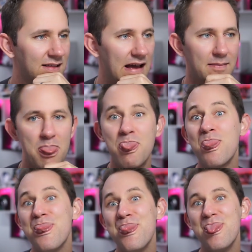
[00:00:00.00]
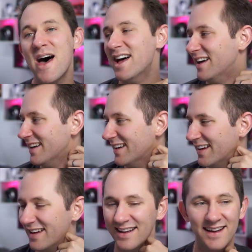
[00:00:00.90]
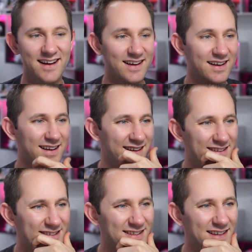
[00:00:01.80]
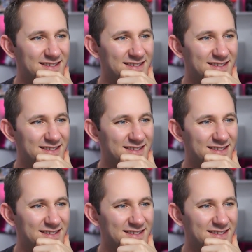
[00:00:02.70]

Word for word: like. Ooh, that's a good one, yeah. Just like